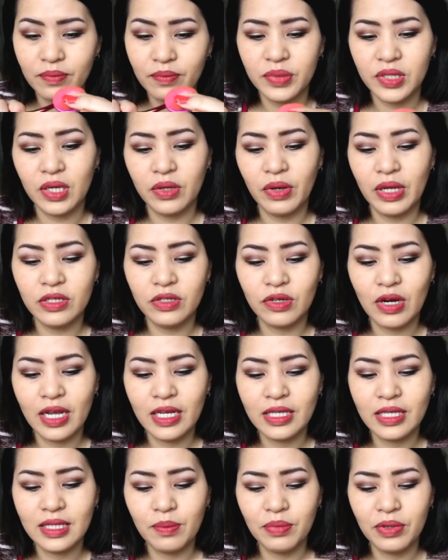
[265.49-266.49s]
So it
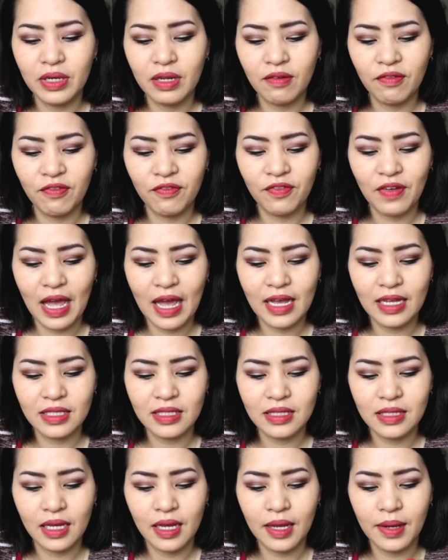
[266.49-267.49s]
dries up pretty
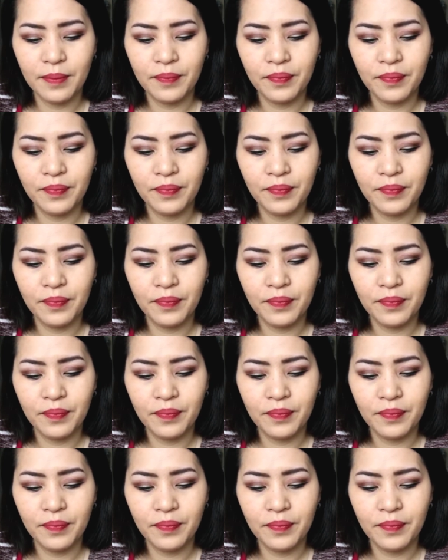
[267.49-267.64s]
fast.